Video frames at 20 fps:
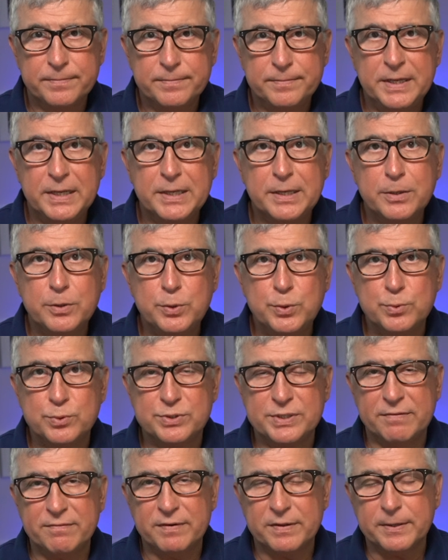They can use
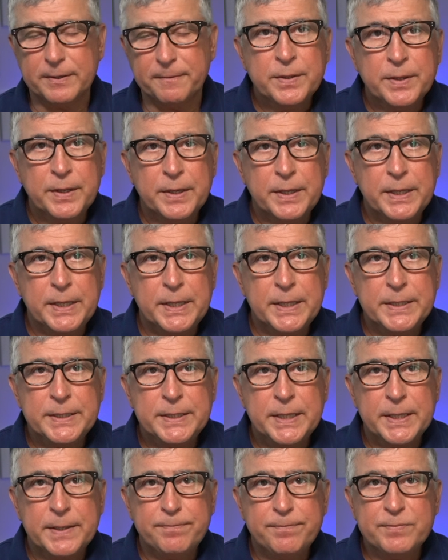everything. And
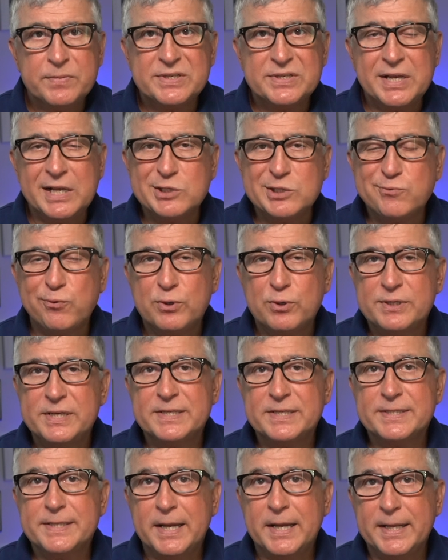Salesforce
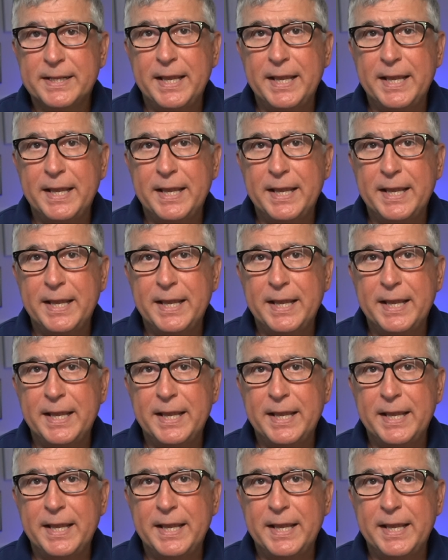has not